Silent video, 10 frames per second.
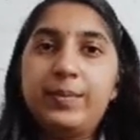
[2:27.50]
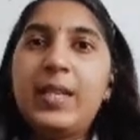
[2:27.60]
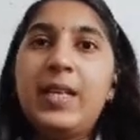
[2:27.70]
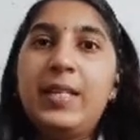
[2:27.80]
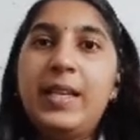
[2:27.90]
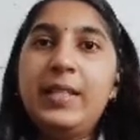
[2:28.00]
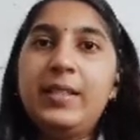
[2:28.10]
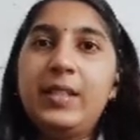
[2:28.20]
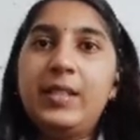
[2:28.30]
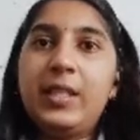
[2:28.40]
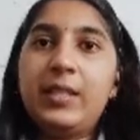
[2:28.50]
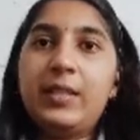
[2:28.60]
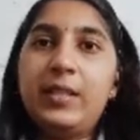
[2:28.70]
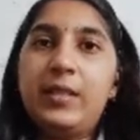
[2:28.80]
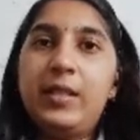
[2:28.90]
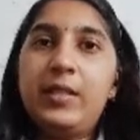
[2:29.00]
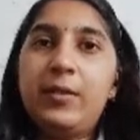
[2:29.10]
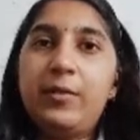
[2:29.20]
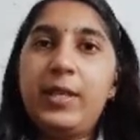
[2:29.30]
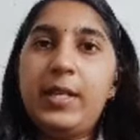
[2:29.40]
Next is taxes. It's a
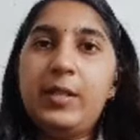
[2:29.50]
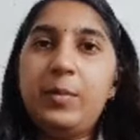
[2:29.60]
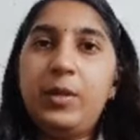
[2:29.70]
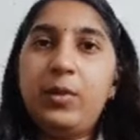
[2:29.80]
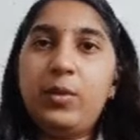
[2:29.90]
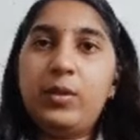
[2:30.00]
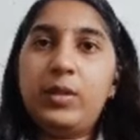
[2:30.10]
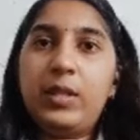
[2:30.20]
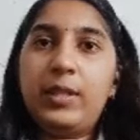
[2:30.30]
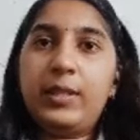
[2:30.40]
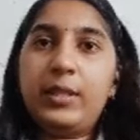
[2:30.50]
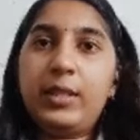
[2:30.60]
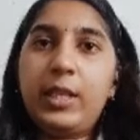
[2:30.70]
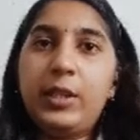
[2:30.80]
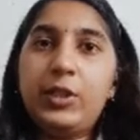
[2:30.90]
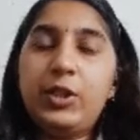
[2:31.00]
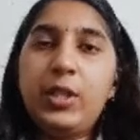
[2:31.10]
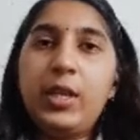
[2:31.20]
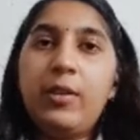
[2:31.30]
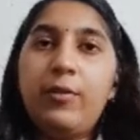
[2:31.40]
yes, because the cash
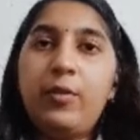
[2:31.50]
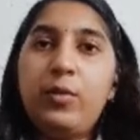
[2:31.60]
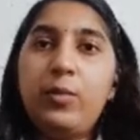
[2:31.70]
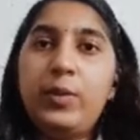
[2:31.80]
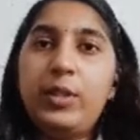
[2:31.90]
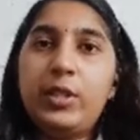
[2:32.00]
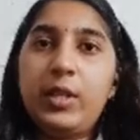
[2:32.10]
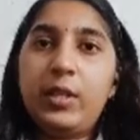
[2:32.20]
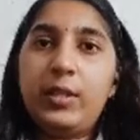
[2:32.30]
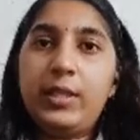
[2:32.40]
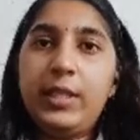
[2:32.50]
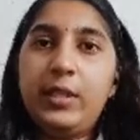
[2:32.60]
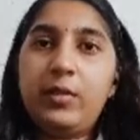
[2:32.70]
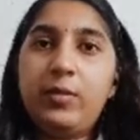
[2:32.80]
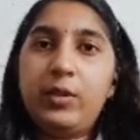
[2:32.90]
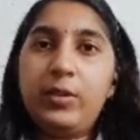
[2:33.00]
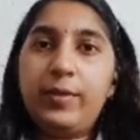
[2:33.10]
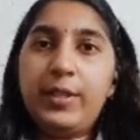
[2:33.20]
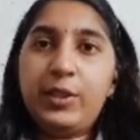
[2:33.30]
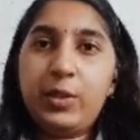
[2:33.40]
flow which are undertaken for the
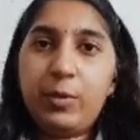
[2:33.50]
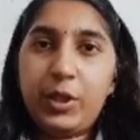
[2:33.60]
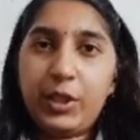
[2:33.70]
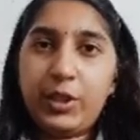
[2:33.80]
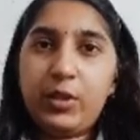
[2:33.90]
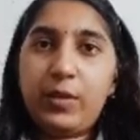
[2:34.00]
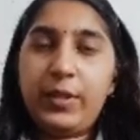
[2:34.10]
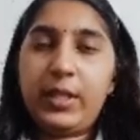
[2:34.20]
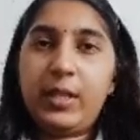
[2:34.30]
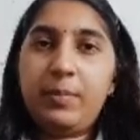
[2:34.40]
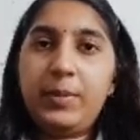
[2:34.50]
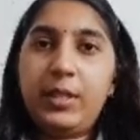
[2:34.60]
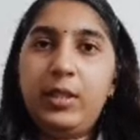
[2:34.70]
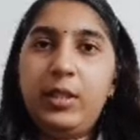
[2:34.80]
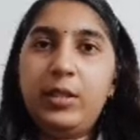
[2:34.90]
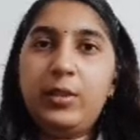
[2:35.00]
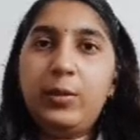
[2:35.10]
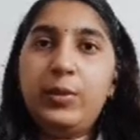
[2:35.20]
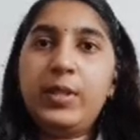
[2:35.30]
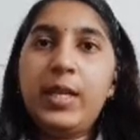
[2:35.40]
financial projection of the company includes
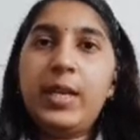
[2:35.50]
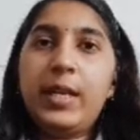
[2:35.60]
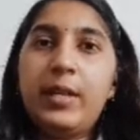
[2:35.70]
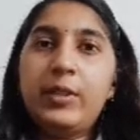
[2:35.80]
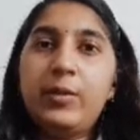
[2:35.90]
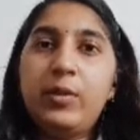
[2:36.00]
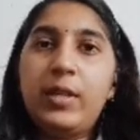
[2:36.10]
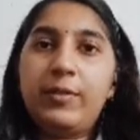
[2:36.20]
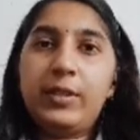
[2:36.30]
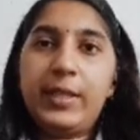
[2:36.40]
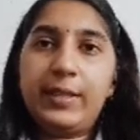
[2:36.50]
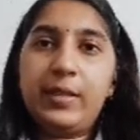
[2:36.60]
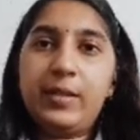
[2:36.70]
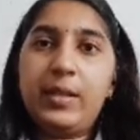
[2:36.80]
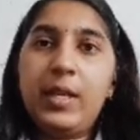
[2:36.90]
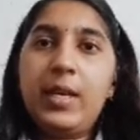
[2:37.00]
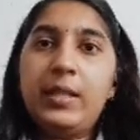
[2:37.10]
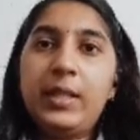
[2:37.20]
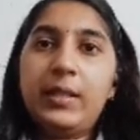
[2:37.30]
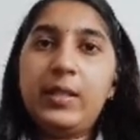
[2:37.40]
cash flow after taxes.
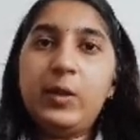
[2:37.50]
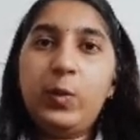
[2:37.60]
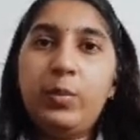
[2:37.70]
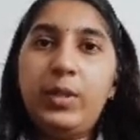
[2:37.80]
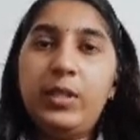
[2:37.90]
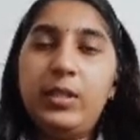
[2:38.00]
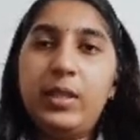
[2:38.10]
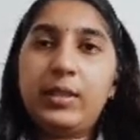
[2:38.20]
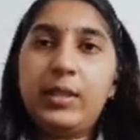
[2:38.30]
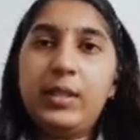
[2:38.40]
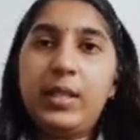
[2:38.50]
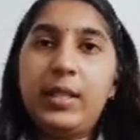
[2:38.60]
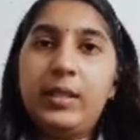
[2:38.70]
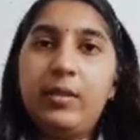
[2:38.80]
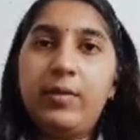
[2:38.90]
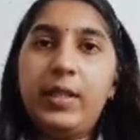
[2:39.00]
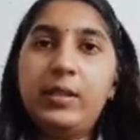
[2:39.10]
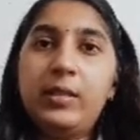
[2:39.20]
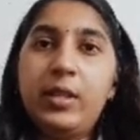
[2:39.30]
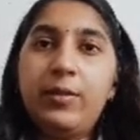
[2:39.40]
Taxes will be deducted and the final
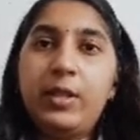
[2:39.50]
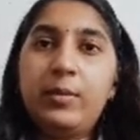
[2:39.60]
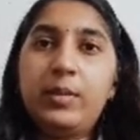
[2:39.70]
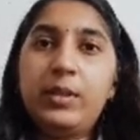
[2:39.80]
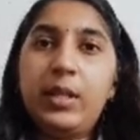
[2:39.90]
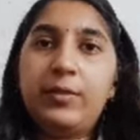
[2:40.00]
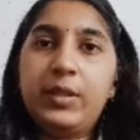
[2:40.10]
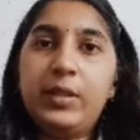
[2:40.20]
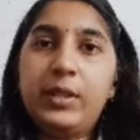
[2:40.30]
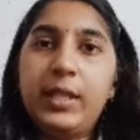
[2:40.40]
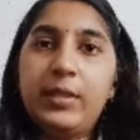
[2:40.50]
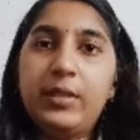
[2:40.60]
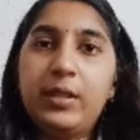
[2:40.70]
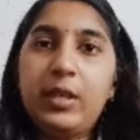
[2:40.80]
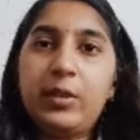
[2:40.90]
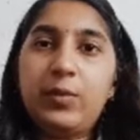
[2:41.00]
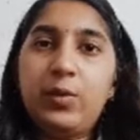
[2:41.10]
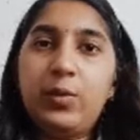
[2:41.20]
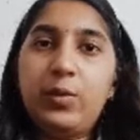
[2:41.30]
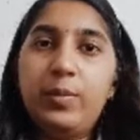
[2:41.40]
available after tax cash flow
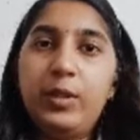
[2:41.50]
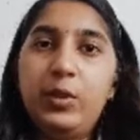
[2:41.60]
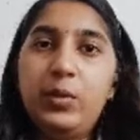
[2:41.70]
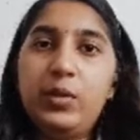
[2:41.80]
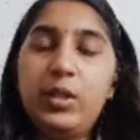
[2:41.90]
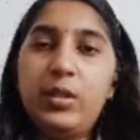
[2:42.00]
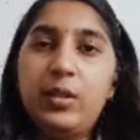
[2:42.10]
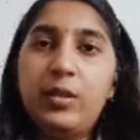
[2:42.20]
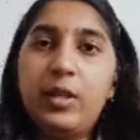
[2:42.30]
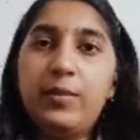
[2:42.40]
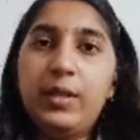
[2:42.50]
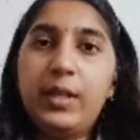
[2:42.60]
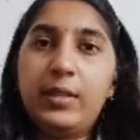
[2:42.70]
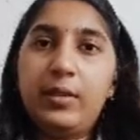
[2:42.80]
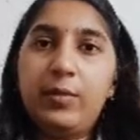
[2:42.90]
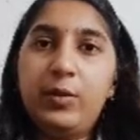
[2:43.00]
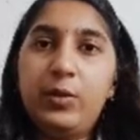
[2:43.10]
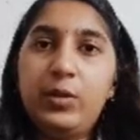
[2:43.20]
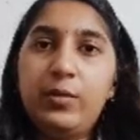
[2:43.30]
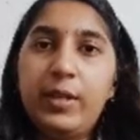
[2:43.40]
will be used in arriving at the future
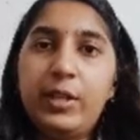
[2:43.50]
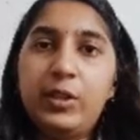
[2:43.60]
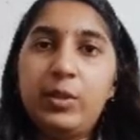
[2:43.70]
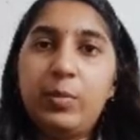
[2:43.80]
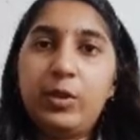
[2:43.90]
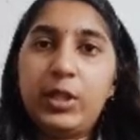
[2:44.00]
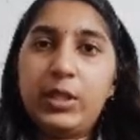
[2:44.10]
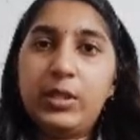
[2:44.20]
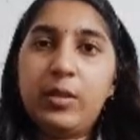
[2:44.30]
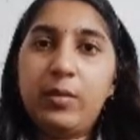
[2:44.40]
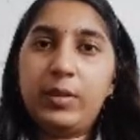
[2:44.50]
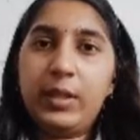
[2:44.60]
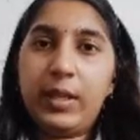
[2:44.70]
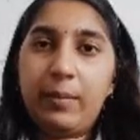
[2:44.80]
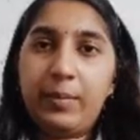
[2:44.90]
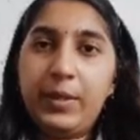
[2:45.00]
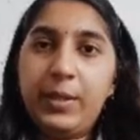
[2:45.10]
financial projection of the company.